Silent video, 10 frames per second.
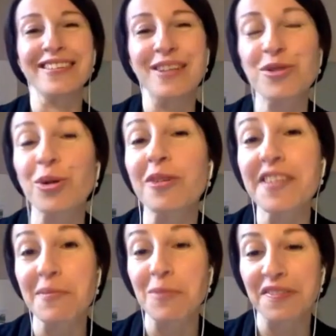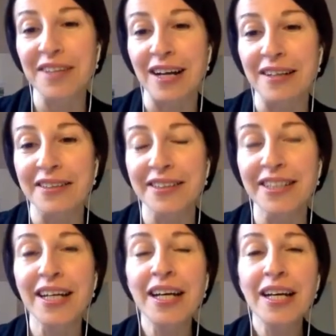soul's immortality.
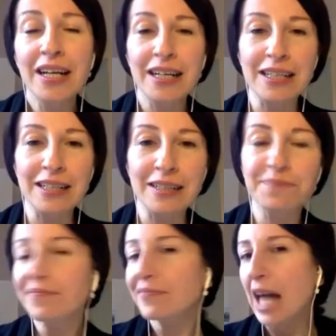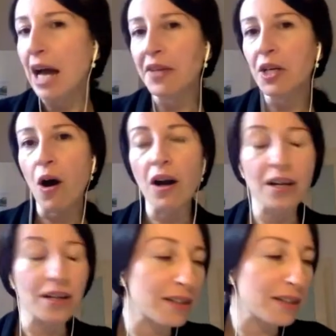I
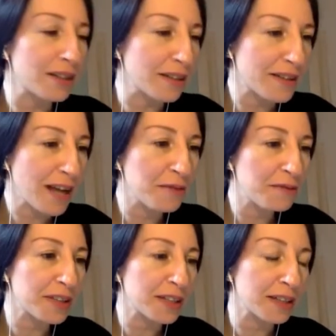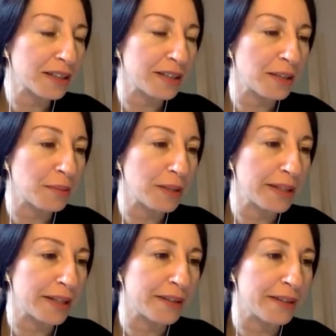recall something, namely
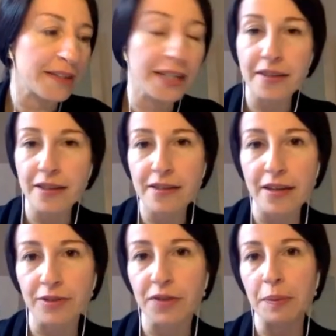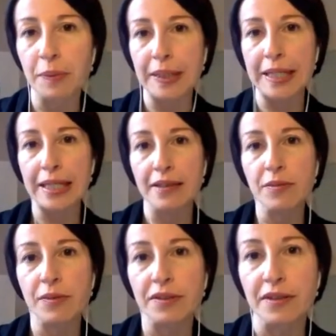that the 16th century
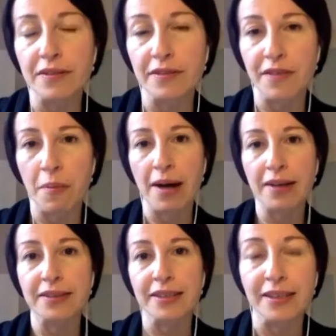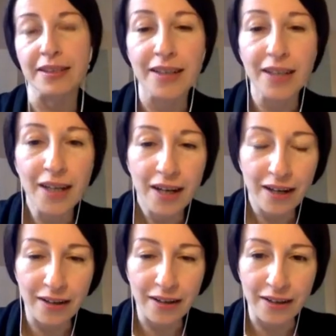begins with this dramatic
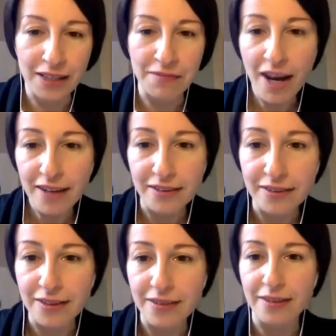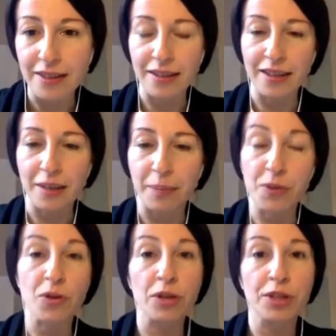event that is the
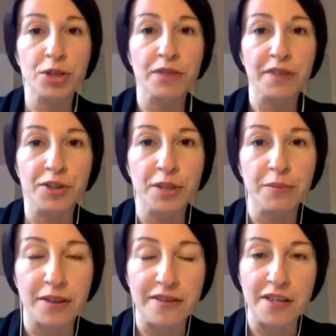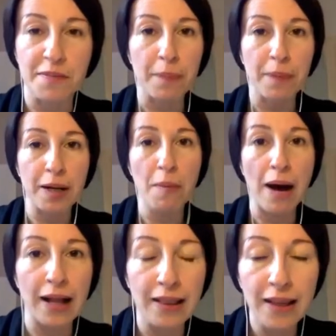Apostolici Regiminis, this papal
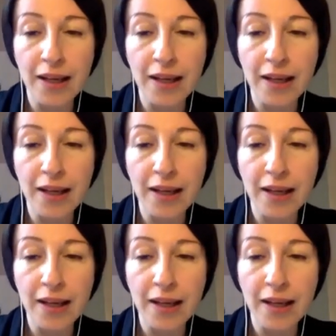bull,